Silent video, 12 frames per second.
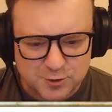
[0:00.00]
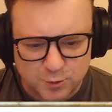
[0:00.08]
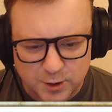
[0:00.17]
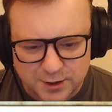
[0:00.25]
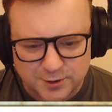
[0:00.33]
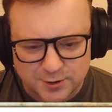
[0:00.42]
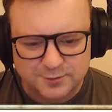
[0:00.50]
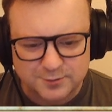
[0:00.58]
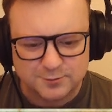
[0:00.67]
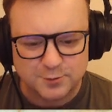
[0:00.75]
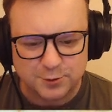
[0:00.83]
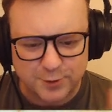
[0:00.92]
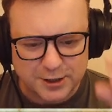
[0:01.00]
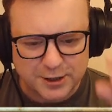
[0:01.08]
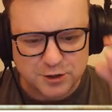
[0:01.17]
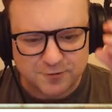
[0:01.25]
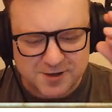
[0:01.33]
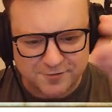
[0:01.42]
one with a
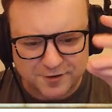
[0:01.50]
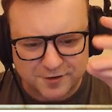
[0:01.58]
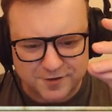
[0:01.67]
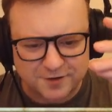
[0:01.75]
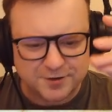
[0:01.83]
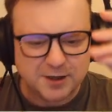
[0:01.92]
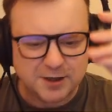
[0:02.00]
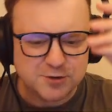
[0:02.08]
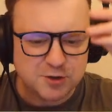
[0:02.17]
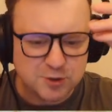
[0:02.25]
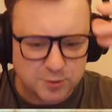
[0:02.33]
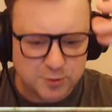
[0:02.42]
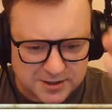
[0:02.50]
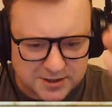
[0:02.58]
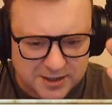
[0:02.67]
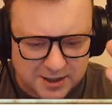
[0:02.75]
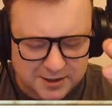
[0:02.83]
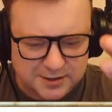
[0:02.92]
range of 75,000 to
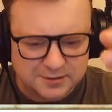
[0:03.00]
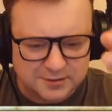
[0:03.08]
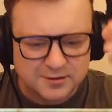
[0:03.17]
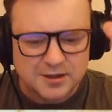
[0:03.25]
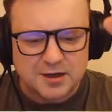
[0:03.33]
99,